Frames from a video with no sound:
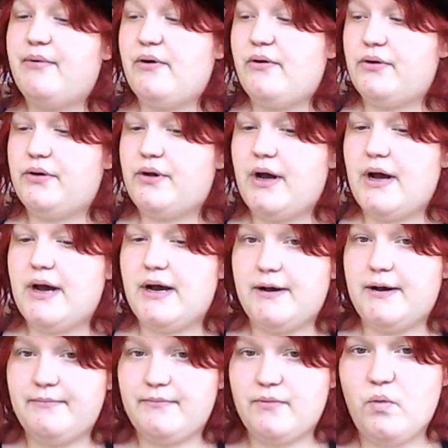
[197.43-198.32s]
For
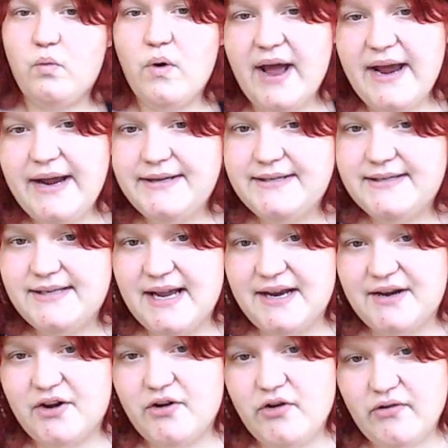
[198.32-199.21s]
example,
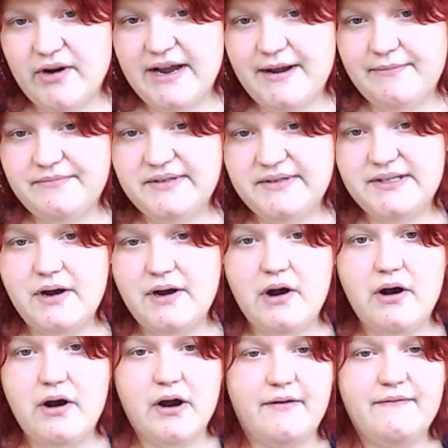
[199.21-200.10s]
whites and
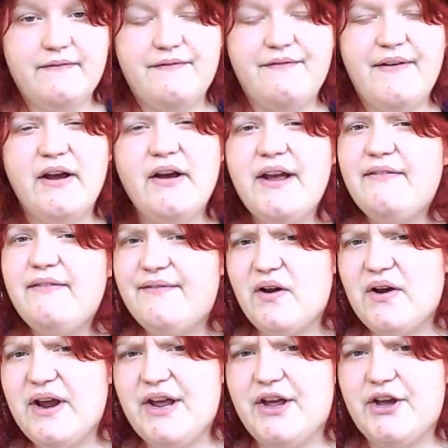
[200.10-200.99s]
creams
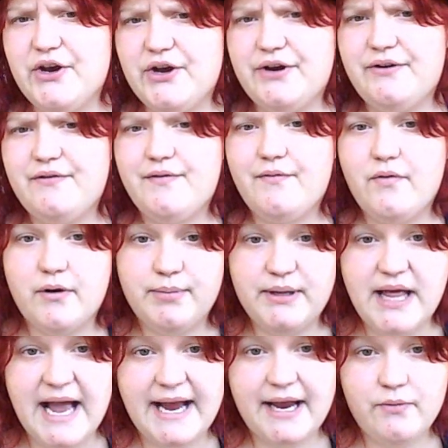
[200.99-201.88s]
are very, very
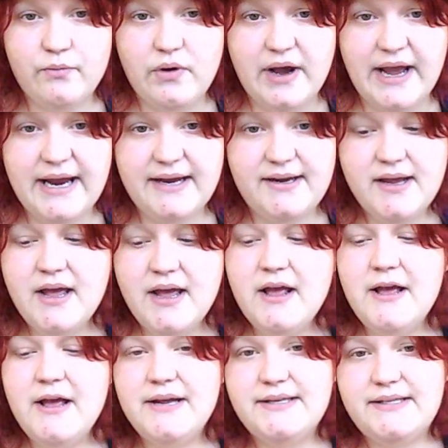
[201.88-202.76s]
good for black
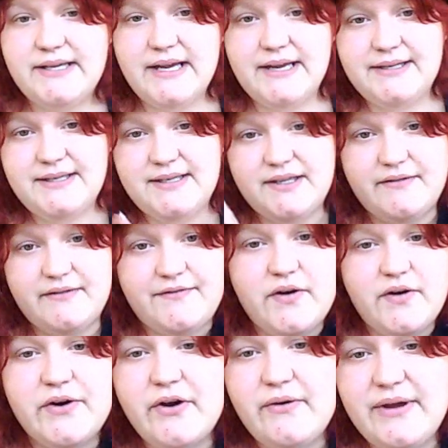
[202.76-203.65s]
and white,
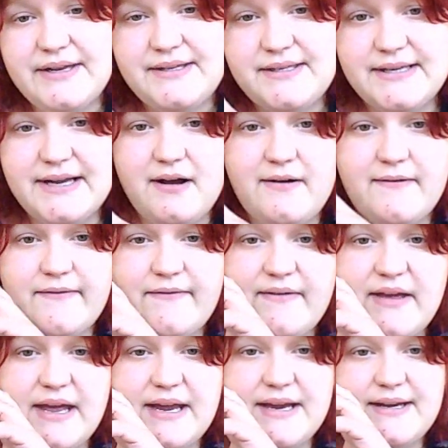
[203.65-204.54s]
since the photo
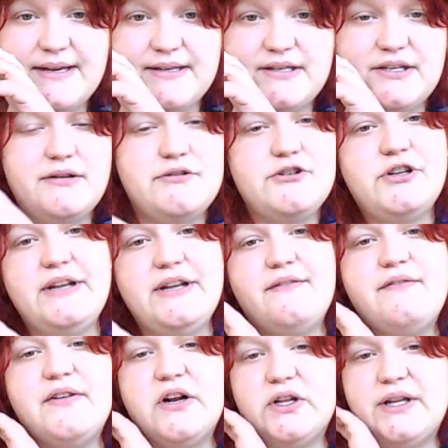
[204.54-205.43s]
itself
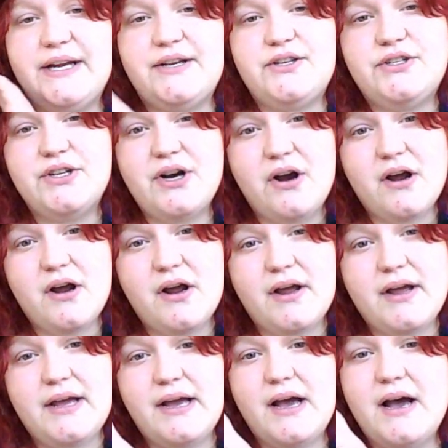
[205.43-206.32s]
is usually
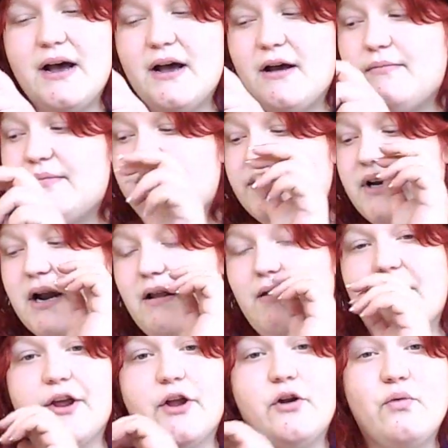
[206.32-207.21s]
fairly dark,
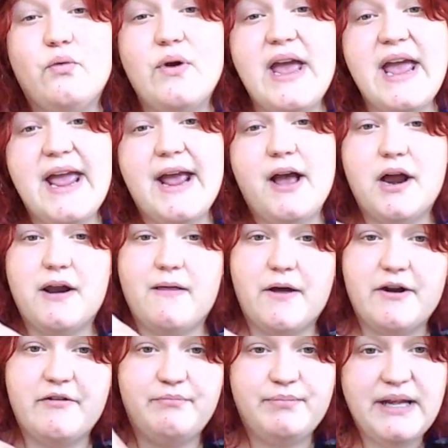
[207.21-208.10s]
it's got a lot of
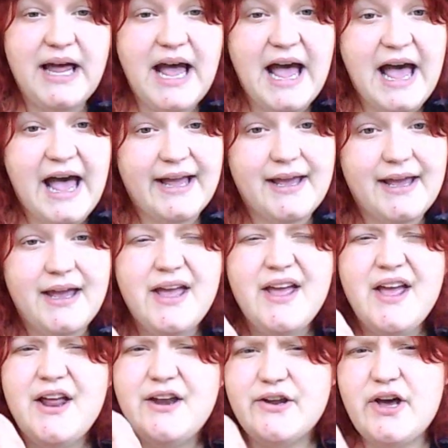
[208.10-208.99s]
gray, got a lot of
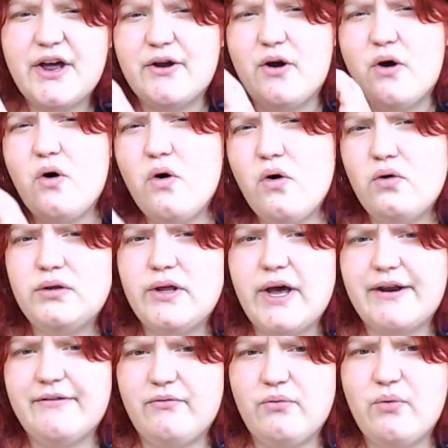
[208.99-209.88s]
black,
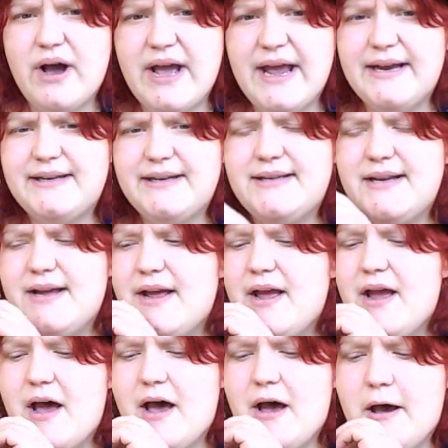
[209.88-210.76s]
not a whole lot of
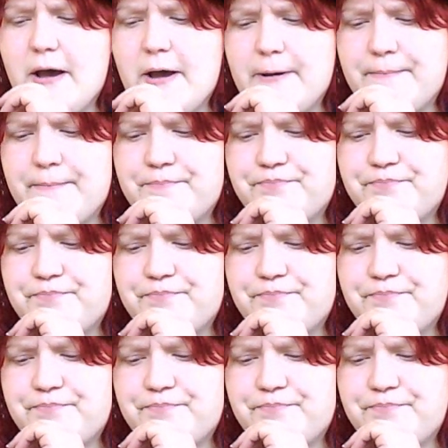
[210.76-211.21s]
white.